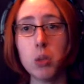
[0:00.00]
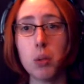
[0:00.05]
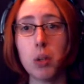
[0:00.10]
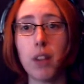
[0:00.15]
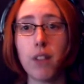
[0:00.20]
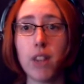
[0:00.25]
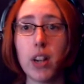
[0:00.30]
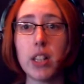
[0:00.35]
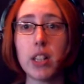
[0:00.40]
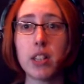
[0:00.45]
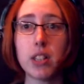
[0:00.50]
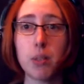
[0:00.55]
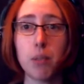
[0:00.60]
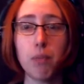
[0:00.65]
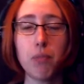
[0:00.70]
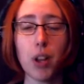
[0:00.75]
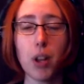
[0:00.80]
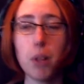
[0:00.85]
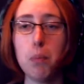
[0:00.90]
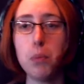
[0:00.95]
We can find some
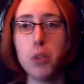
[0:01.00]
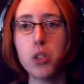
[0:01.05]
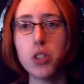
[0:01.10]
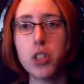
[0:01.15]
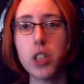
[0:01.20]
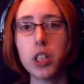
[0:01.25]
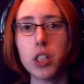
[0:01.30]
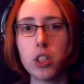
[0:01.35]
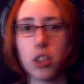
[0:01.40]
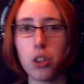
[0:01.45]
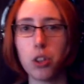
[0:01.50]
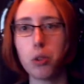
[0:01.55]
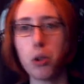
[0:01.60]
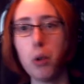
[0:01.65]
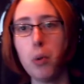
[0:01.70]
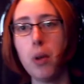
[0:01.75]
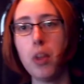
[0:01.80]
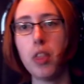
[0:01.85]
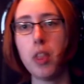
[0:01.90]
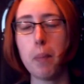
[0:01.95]
fun music to
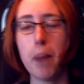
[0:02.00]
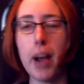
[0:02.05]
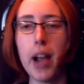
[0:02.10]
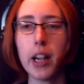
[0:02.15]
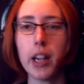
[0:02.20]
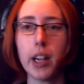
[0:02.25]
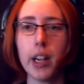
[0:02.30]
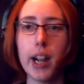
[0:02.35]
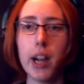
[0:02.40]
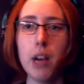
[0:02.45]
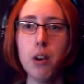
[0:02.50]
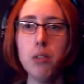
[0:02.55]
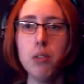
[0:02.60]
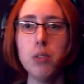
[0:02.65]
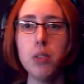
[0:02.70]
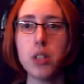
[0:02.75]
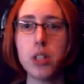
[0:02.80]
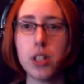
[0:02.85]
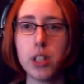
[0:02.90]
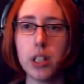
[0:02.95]
throw in the
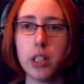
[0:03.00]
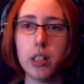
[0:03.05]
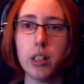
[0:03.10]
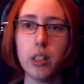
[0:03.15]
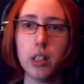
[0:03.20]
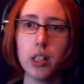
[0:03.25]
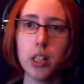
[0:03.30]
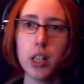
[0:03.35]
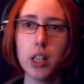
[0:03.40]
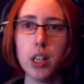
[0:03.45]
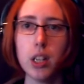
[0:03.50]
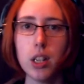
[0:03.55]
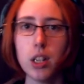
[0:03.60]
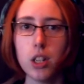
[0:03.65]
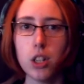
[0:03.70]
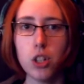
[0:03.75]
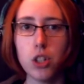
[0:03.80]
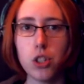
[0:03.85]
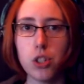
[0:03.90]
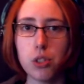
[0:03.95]
background and
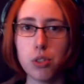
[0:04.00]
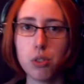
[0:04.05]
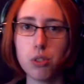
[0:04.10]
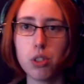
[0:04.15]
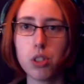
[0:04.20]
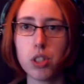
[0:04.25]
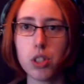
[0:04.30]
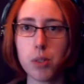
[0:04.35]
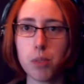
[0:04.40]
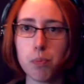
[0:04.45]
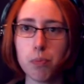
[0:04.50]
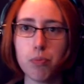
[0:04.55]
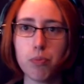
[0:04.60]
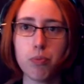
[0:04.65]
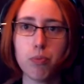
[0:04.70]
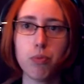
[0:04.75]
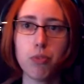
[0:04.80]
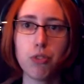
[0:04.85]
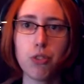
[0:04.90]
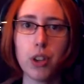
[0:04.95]
do some
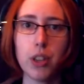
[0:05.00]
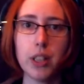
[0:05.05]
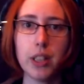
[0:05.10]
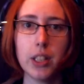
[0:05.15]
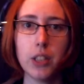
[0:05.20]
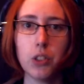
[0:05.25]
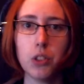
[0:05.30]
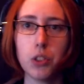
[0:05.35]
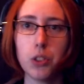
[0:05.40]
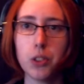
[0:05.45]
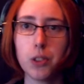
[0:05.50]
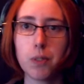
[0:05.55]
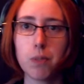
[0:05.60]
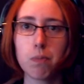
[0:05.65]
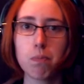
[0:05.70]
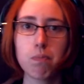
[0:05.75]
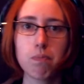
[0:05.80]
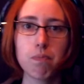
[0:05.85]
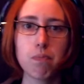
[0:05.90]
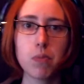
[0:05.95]
fun little
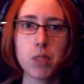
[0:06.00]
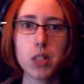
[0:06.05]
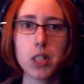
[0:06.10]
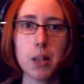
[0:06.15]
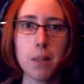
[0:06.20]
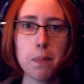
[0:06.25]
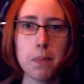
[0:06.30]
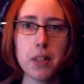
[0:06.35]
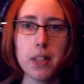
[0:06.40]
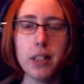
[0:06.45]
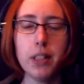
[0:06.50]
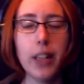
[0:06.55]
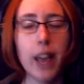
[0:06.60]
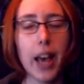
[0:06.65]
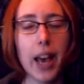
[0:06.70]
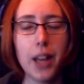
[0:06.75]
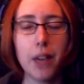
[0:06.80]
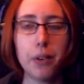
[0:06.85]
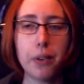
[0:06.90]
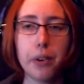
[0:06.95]
something.
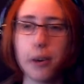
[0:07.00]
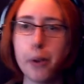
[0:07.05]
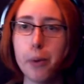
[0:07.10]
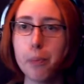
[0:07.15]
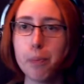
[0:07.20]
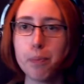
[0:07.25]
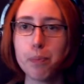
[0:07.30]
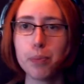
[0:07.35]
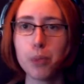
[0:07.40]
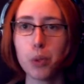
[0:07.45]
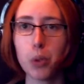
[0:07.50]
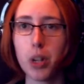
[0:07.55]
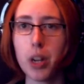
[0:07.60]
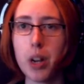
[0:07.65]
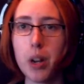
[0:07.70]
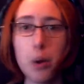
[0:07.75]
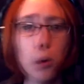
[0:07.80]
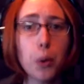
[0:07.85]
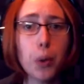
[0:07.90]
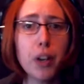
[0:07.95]
I don't know.
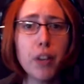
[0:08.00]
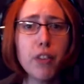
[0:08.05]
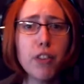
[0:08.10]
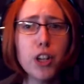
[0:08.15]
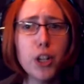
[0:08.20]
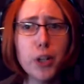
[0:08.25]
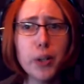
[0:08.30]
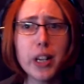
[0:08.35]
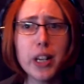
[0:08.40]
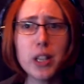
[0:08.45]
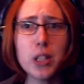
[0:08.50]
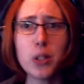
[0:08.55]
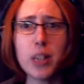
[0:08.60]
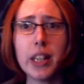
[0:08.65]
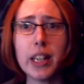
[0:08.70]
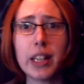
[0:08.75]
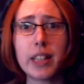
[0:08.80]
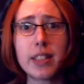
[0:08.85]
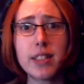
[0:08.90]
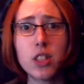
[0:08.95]
Whatever you guys would
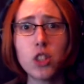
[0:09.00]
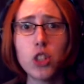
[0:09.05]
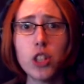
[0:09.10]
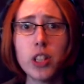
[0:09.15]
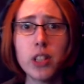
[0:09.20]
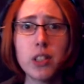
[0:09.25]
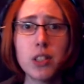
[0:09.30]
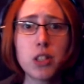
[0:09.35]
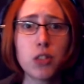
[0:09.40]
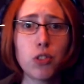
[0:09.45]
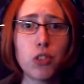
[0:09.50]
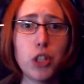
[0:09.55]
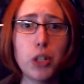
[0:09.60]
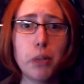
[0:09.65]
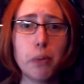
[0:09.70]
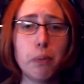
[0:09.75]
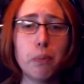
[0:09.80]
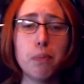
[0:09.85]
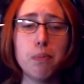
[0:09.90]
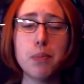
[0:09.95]
like, because this channel is for
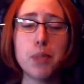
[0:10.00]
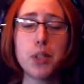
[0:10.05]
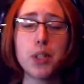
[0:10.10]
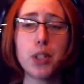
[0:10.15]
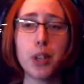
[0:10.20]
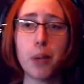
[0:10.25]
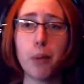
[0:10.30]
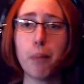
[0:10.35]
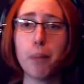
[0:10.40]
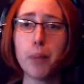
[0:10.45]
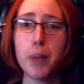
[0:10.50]
you. So,